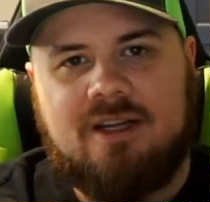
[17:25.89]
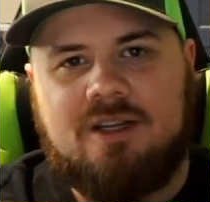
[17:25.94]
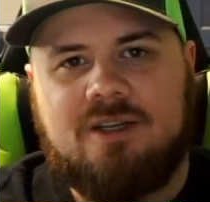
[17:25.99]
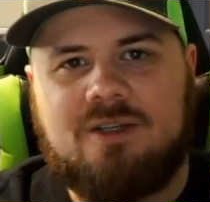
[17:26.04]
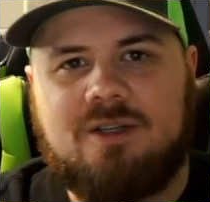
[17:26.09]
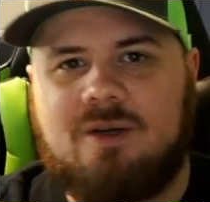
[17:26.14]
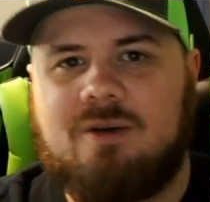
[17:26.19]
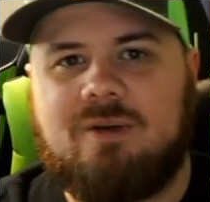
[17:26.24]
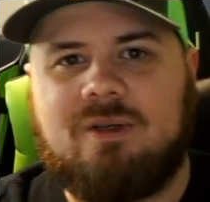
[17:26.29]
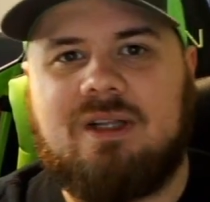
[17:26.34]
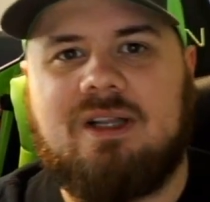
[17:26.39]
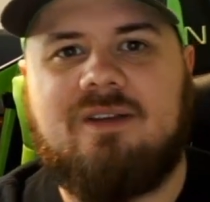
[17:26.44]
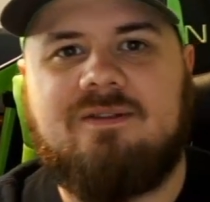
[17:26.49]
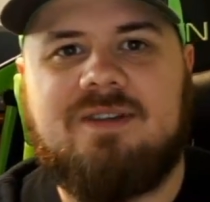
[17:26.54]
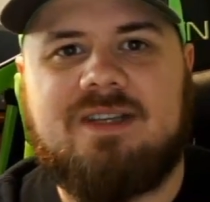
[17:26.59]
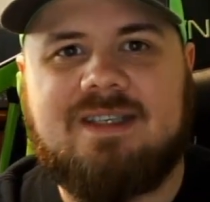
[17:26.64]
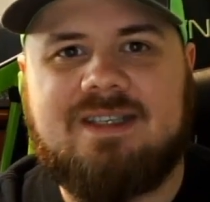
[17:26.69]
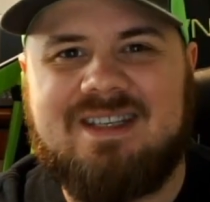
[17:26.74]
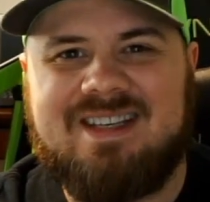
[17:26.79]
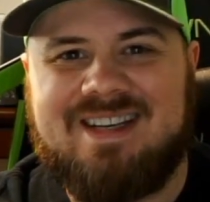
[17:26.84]
So I would love
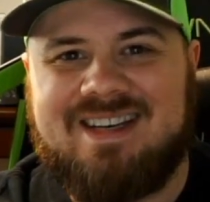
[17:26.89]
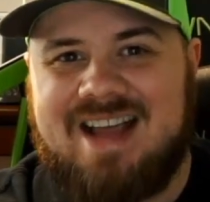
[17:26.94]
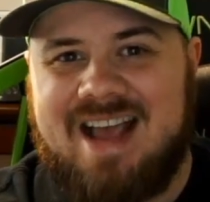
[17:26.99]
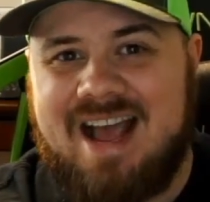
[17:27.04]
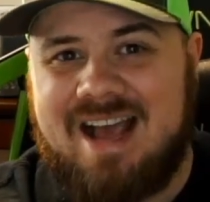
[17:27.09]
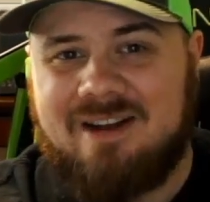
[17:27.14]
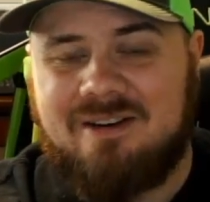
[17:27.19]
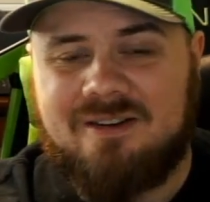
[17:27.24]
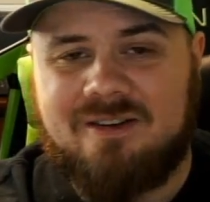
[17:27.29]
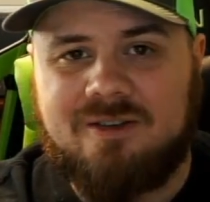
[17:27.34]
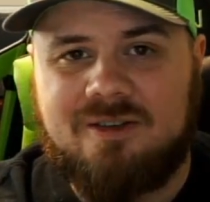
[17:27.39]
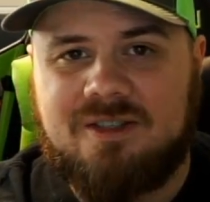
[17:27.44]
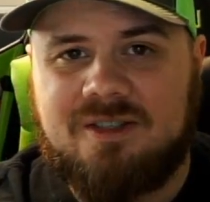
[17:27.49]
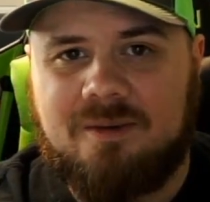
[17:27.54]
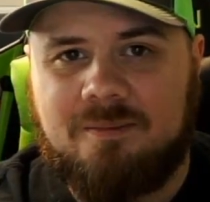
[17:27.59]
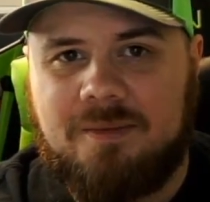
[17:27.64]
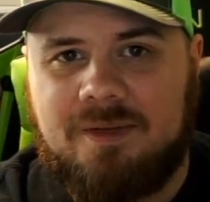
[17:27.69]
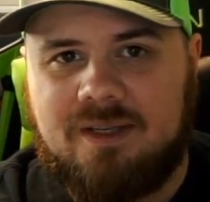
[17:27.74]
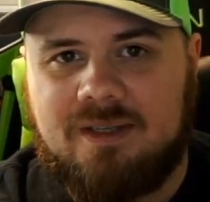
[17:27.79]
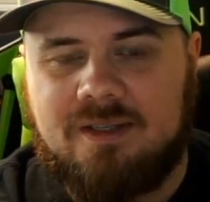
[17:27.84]
to see an add-on or
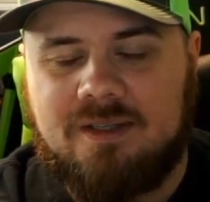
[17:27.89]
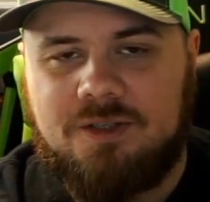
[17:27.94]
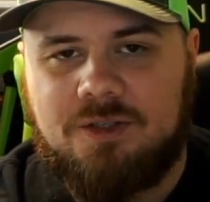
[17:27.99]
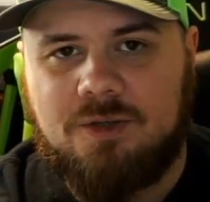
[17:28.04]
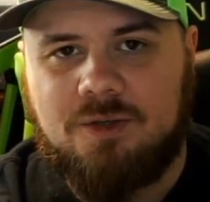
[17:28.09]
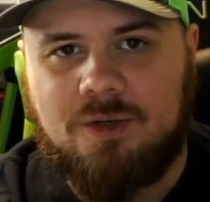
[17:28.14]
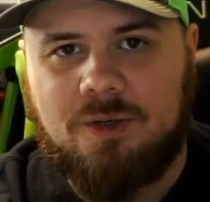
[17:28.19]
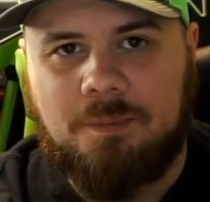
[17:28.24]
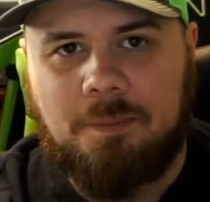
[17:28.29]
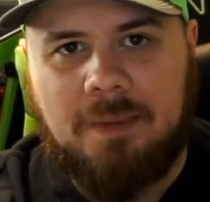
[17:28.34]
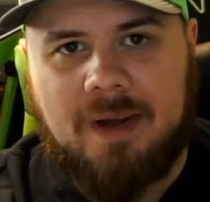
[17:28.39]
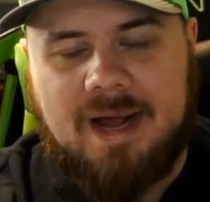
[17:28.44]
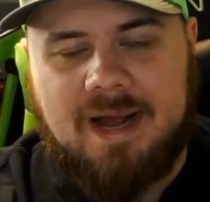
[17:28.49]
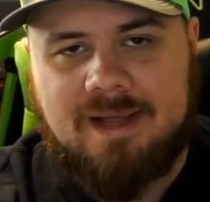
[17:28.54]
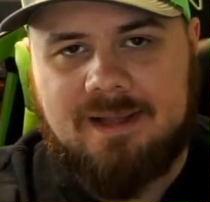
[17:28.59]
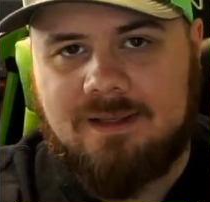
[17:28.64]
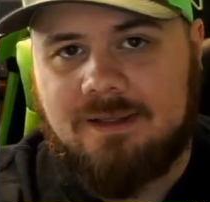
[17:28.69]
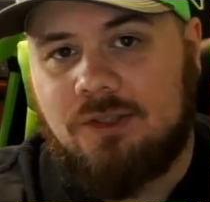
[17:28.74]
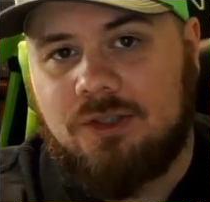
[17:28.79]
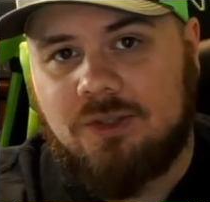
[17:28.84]
something that you could buy
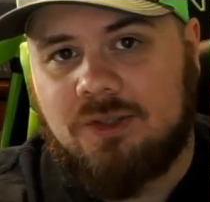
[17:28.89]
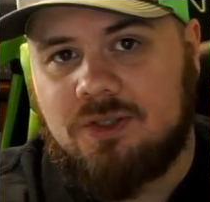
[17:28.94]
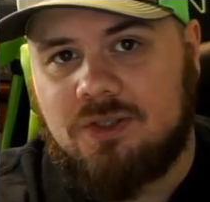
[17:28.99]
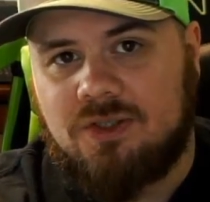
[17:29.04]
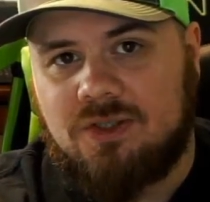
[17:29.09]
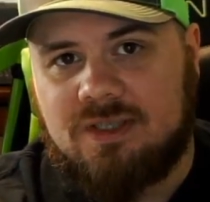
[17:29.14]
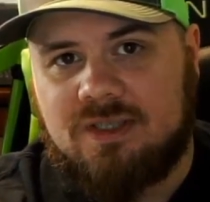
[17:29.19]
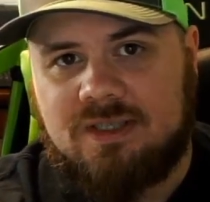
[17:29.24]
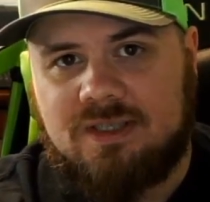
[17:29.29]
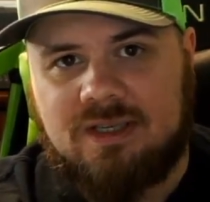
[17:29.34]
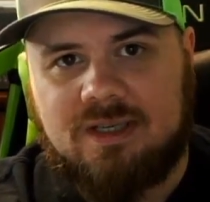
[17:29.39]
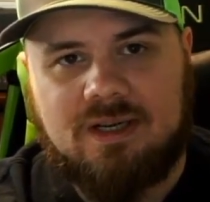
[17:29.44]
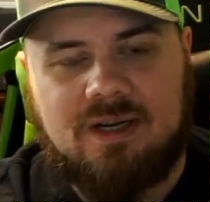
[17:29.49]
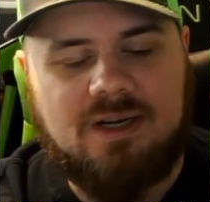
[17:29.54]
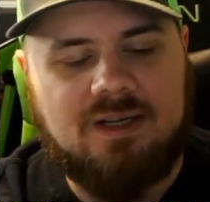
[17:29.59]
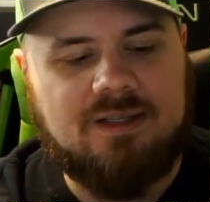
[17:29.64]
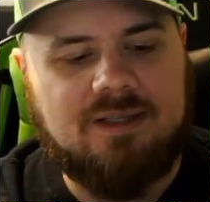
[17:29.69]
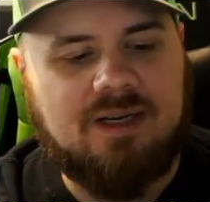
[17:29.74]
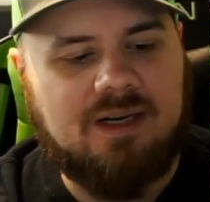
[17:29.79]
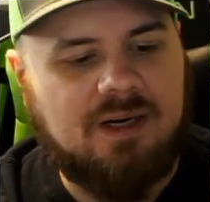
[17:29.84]
that you could just stick
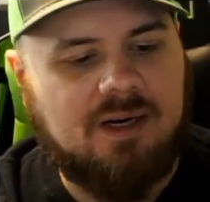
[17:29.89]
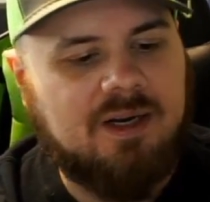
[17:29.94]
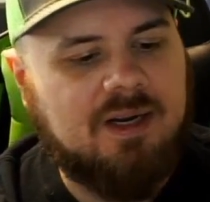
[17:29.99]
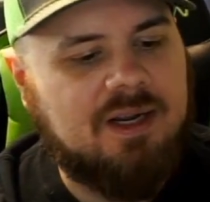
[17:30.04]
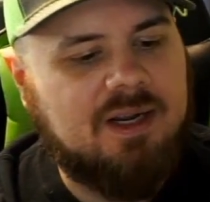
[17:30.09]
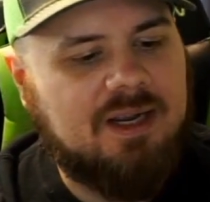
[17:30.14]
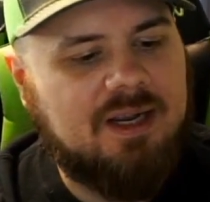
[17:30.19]
on there